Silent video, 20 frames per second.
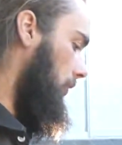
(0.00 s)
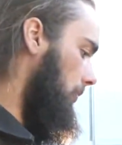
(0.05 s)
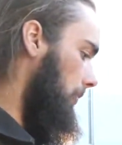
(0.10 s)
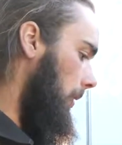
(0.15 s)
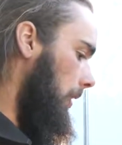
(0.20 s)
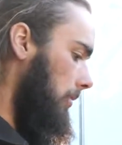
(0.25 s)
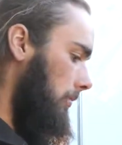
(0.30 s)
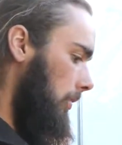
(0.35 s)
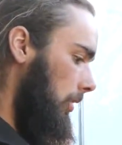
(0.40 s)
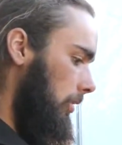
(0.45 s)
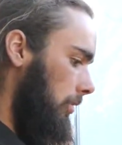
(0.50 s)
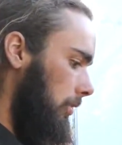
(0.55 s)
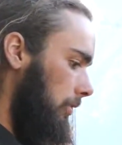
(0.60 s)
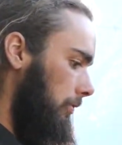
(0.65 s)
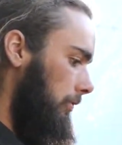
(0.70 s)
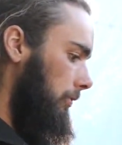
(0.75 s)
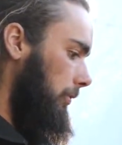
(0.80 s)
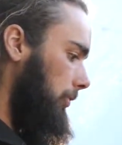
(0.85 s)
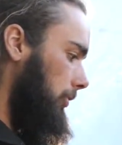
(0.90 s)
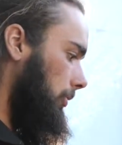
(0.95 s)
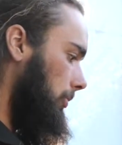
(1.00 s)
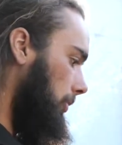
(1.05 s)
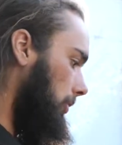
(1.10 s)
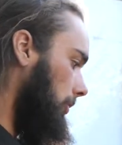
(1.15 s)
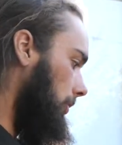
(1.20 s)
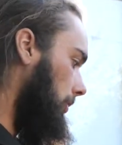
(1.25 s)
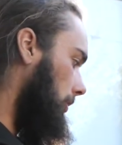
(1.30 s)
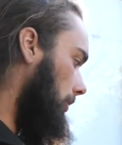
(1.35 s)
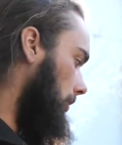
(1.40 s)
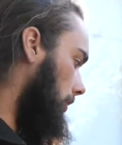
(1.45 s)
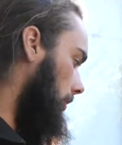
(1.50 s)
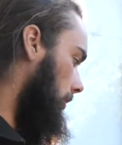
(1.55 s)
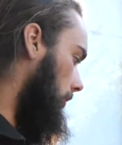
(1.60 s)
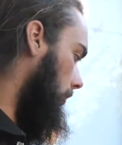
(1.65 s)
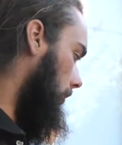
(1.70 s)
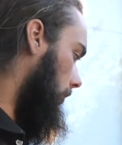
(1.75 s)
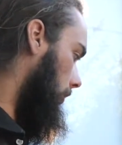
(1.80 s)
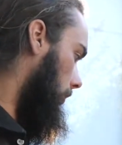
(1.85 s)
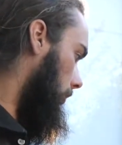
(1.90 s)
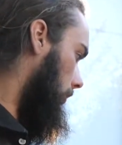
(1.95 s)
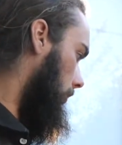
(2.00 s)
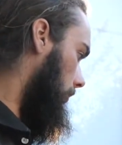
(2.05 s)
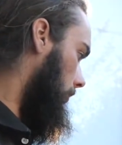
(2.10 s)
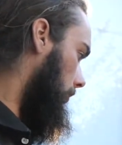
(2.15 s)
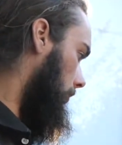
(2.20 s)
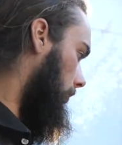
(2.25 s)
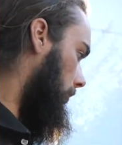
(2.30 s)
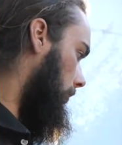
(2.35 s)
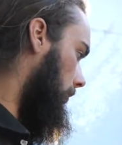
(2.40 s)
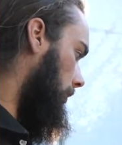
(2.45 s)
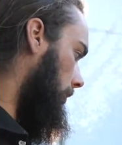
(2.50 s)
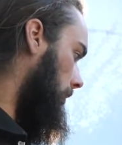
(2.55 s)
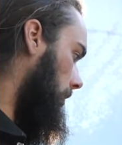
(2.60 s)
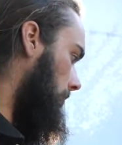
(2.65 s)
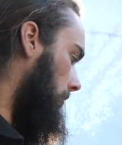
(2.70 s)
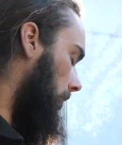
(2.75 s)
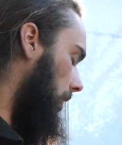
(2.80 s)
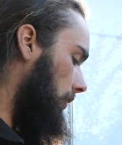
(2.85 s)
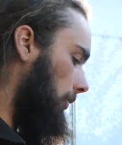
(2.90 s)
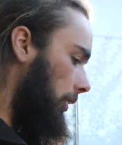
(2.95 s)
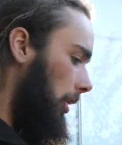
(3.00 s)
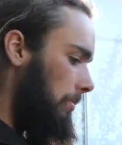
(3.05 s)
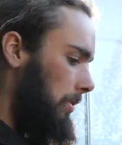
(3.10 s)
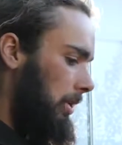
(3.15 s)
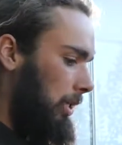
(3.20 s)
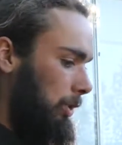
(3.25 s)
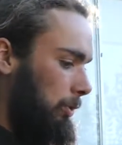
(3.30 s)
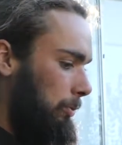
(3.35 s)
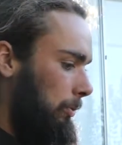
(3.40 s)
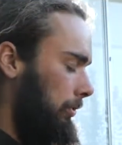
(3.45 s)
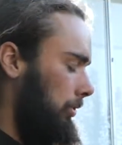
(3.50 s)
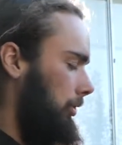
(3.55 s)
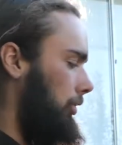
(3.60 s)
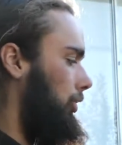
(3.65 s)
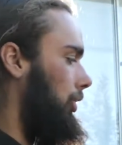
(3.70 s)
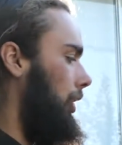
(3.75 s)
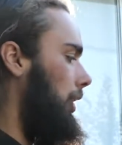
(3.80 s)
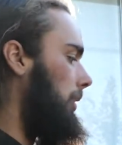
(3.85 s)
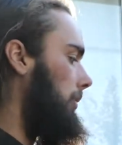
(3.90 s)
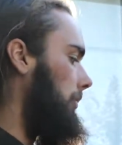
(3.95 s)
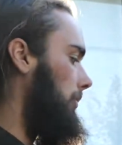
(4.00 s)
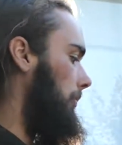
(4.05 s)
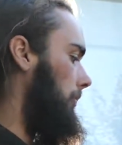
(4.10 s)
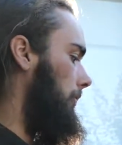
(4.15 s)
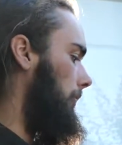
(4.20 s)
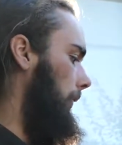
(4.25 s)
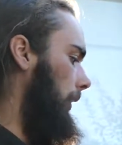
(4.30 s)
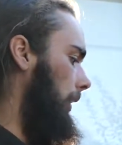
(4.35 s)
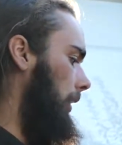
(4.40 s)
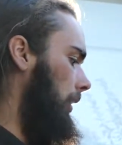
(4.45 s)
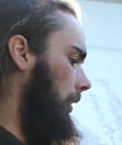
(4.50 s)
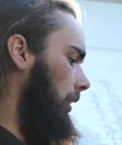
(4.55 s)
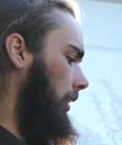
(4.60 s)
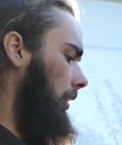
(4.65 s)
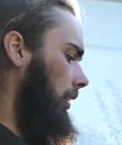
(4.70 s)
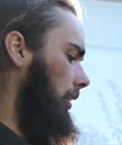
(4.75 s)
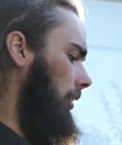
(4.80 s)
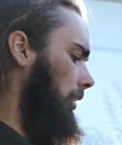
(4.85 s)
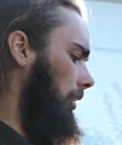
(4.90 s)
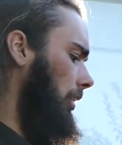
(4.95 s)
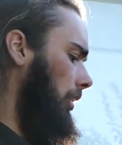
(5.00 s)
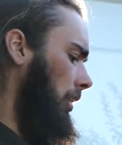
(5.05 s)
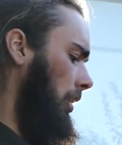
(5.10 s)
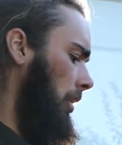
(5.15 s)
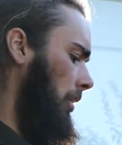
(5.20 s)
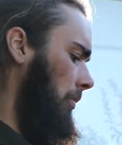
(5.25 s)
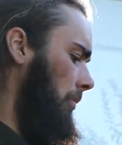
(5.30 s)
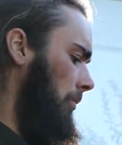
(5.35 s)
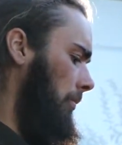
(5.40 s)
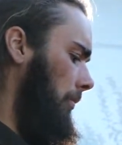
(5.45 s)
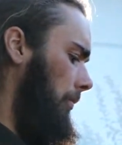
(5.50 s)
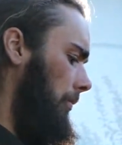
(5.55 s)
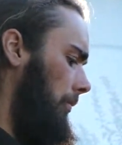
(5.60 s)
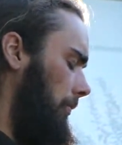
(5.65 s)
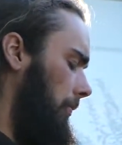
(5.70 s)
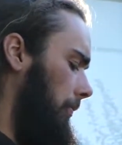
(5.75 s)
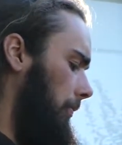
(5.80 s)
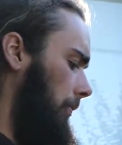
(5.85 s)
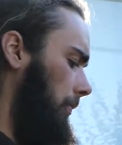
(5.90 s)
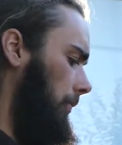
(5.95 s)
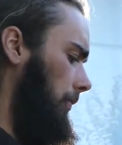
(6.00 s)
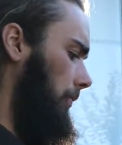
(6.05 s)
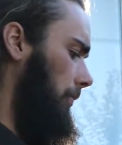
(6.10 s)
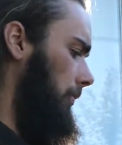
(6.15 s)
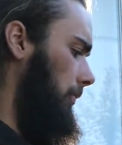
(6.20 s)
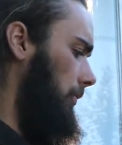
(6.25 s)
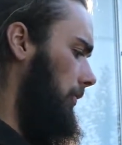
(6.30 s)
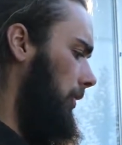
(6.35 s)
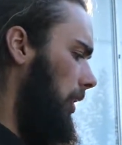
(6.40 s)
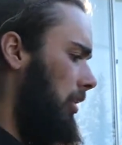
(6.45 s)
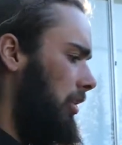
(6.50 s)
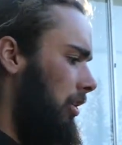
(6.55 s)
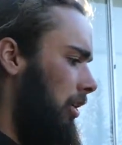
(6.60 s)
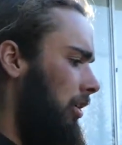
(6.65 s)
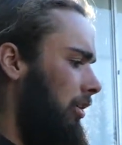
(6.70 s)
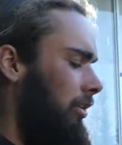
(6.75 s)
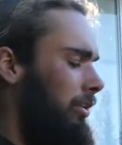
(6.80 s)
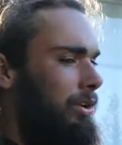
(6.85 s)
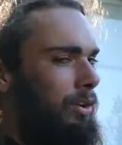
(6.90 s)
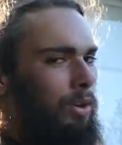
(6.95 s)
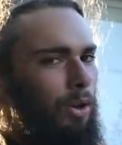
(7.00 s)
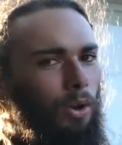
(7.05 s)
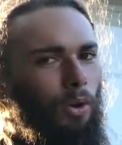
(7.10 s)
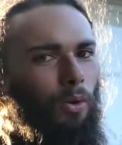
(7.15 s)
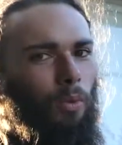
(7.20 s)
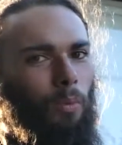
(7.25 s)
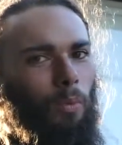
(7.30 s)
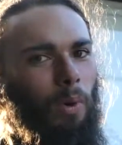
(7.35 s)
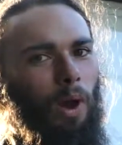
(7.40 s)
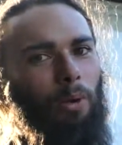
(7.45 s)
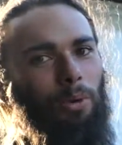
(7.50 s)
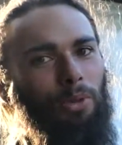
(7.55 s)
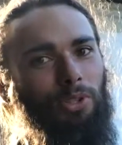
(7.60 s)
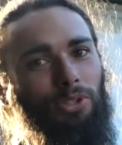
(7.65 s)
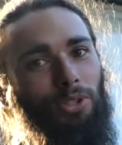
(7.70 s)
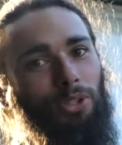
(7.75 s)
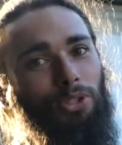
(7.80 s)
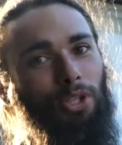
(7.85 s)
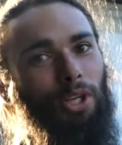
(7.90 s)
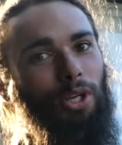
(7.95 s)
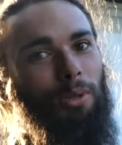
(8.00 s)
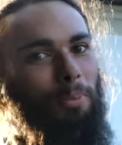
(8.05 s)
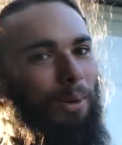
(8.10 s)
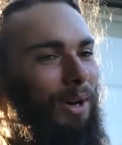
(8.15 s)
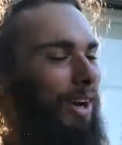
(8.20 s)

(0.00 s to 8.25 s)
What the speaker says: spending money on a full spool or even though mini spools are cheap. I don't know. Weldies are cheaper.